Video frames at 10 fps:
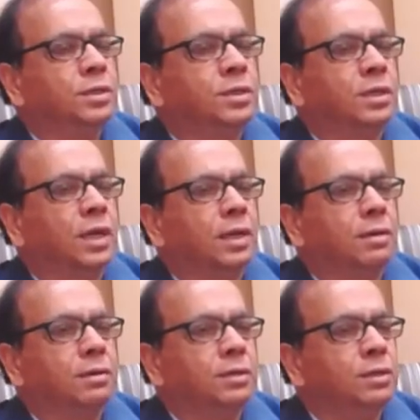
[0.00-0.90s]
it can,
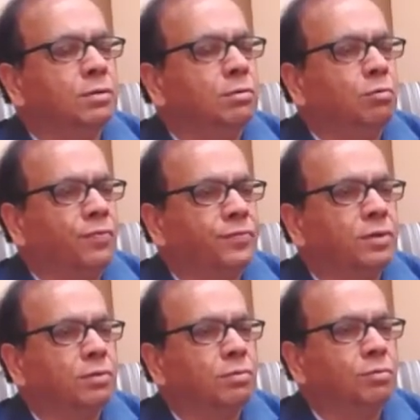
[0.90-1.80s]
one
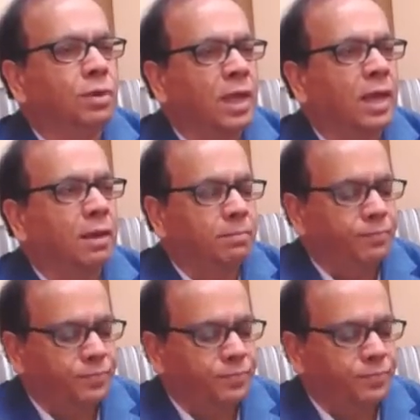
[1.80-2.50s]
thing we have,